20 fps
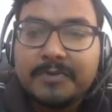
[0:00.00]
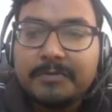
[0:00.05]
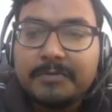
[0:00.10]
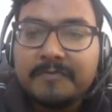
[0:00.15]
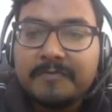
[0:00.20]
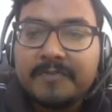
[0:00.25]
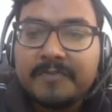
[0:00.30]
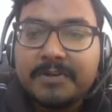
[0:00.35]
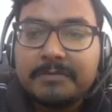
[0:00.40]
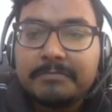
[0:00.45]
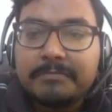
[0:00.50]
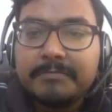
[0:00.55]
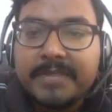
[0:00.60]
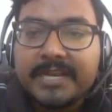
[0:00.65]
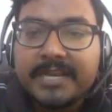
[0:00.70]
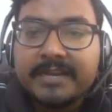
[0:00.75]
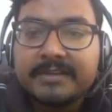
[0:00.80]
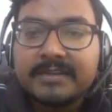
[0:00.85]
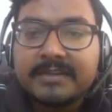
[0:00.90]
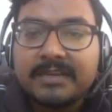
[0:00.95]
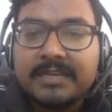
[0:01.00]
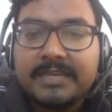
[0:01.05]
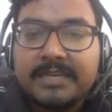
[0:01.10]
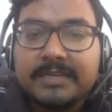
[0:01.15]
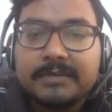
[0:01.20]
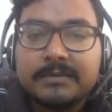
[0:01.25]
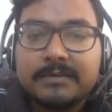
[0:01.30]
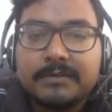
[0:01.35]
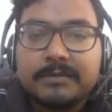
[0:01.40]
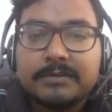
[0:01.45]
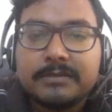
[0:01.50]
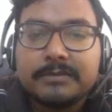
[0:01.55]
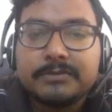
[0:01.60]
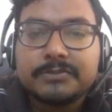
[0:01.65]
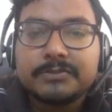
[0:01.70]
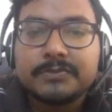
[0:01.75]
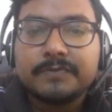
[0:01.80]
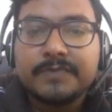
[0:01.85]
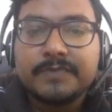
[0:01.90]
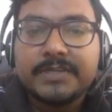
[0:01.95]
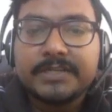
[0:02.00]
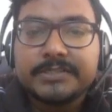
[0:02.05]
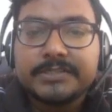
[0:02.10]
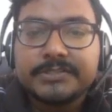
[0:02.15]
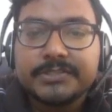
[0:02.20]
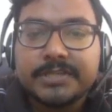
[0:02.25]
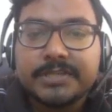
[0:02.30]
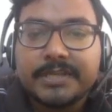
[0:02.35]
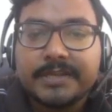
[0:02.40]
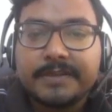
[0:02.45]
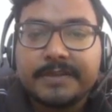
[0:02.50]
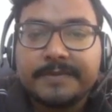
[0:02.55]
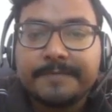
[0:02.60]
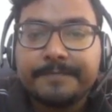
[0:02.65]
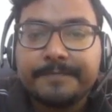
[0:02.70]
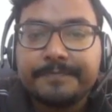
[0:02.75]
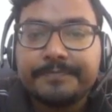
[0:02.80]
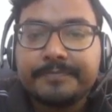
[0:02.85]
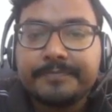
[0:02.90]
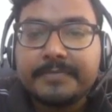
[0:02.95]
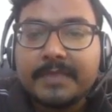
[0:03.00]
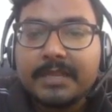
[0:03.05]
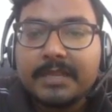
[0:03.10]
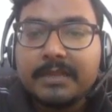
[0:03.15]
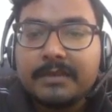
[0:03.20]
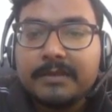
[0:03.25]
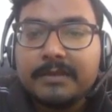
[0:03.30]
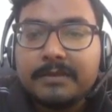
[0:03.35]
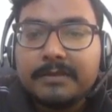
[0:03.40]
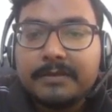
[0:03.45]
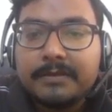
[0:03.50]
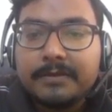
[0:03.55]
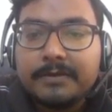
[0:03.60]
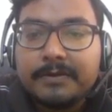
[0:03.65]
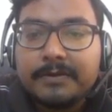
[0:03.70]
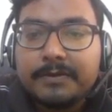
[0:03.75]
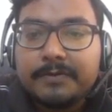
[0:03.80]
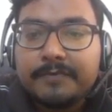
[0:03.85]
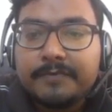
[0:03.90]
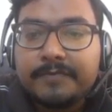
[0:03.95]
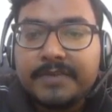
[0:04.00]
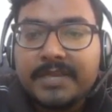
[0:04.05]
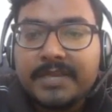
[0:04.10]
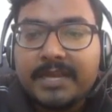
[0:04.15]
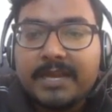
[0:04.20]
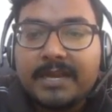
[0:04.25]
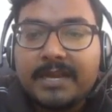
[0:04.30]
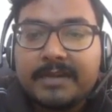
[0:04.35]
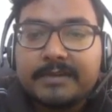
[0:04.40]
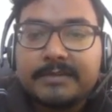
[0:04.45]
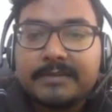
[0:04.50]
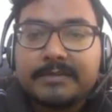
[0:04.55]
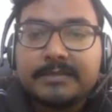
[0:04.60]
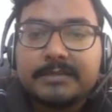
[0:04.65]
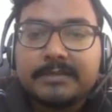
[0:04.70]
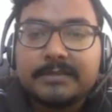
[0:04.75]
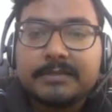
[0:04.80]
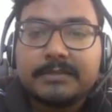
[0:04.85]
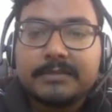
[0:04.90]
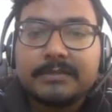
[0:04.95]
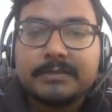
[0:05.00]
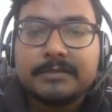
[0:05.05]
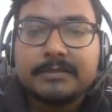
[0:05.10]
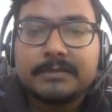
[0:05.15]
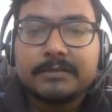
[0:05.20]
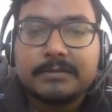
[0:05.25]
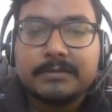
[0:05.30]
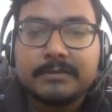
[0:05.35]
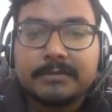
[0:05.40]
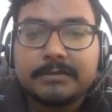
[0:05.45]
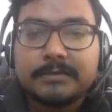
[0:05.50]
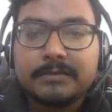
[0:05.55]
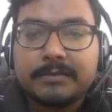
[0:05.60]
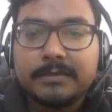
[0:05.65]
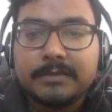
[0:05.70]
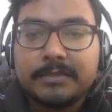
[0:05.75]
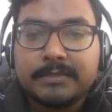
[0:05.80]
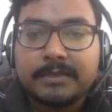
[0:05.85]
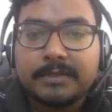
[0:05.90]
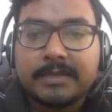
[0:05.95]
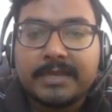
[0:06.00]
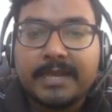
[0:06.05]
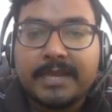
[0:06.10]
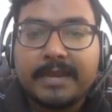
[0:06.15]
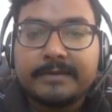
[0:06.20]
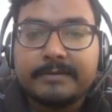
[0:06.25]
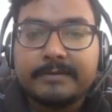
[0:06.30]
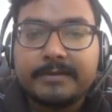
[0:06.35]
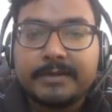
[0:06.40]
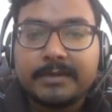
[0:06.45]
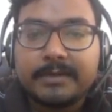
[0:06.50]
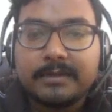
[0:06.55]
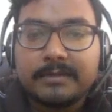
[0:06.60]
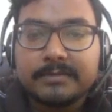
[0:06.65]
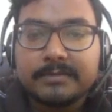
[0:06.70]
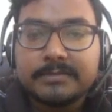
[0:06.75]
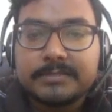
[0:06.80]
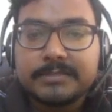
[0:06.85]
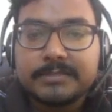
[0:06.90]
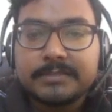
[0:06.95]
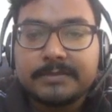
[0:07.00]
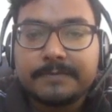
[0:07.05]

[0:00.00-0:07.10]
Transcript: we'll make it cleaner. So we are saying we add it in the candidate list,